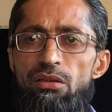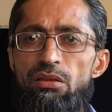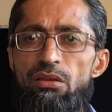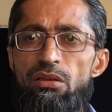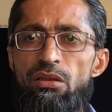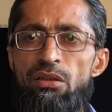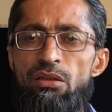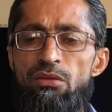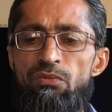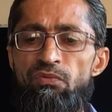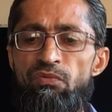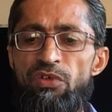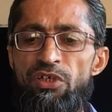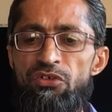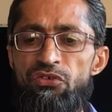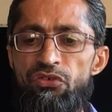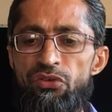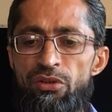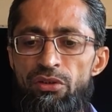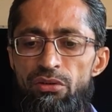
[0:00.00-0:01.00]
In
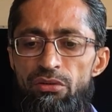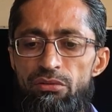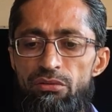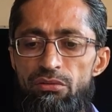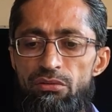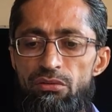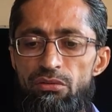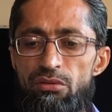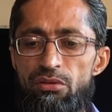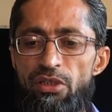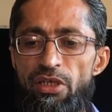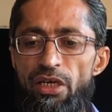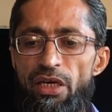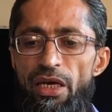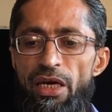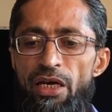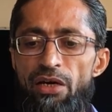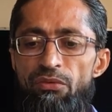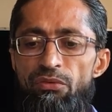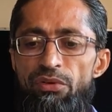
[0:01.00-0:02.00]
winter,
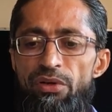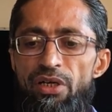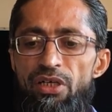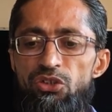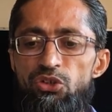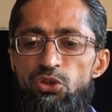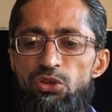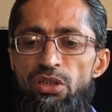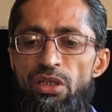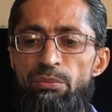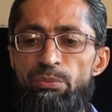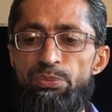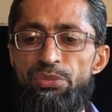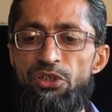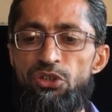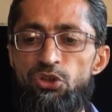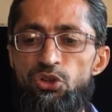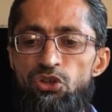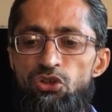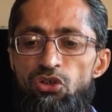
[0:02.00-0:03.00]
the average
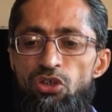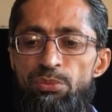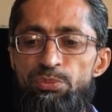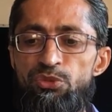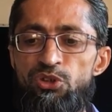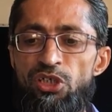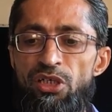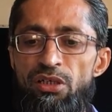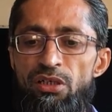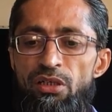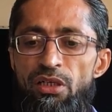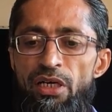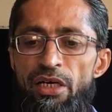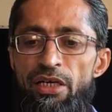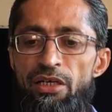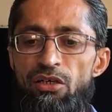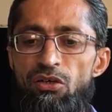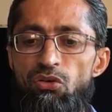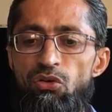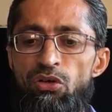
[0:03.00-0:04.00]
temperature of
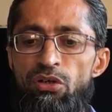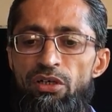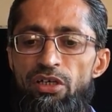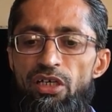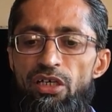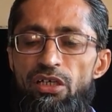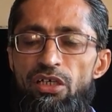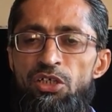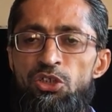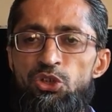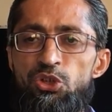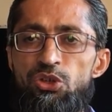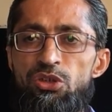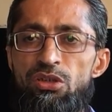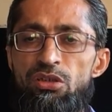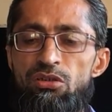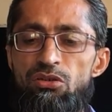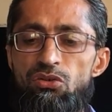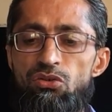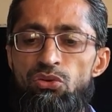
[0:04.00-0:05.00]
Chennai on the
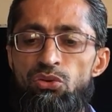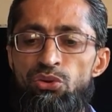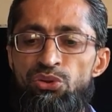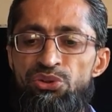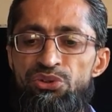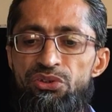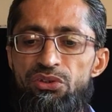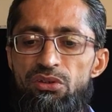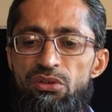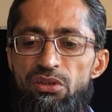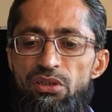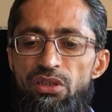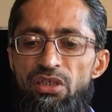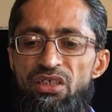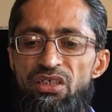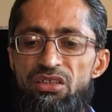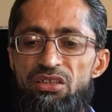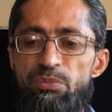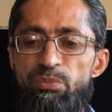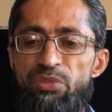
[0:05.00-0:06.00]
eastern coast
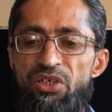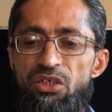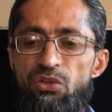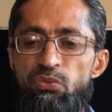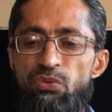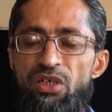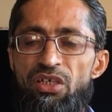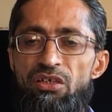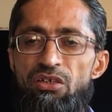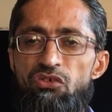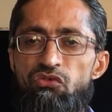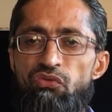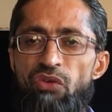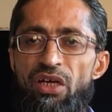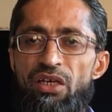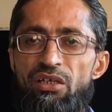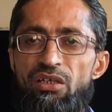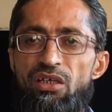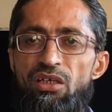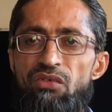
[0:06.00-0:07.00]
is between
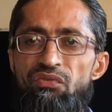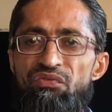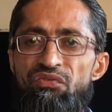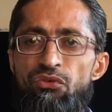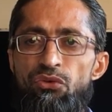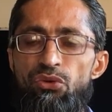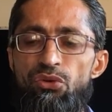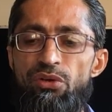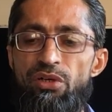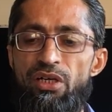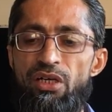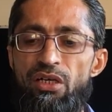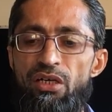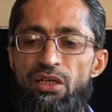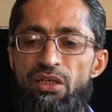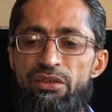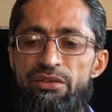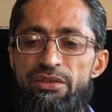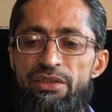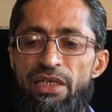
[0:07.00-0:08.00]
24
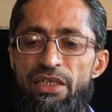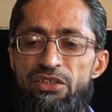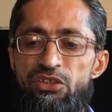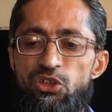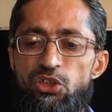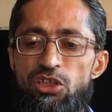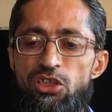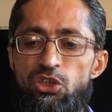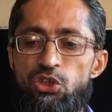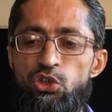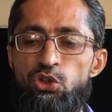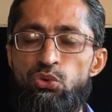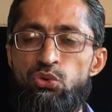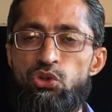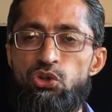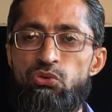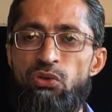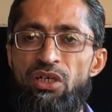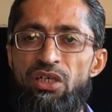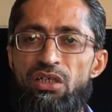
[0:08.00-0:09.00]
degrees Celsius to
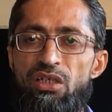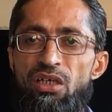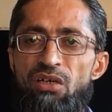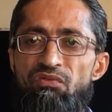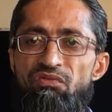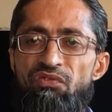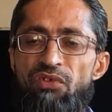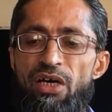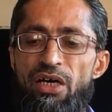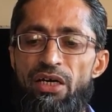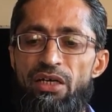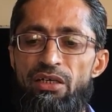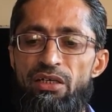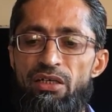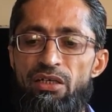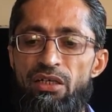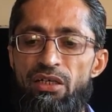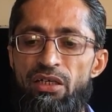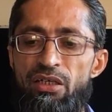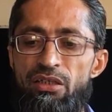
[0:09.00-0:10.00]
25
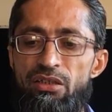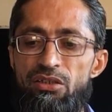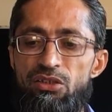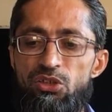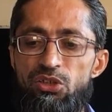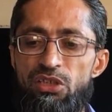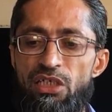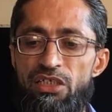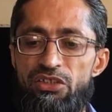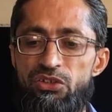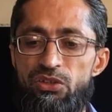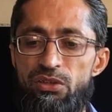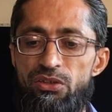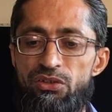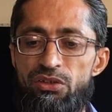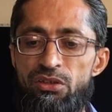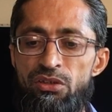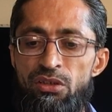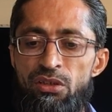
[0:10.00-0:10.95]
degrees Celsius,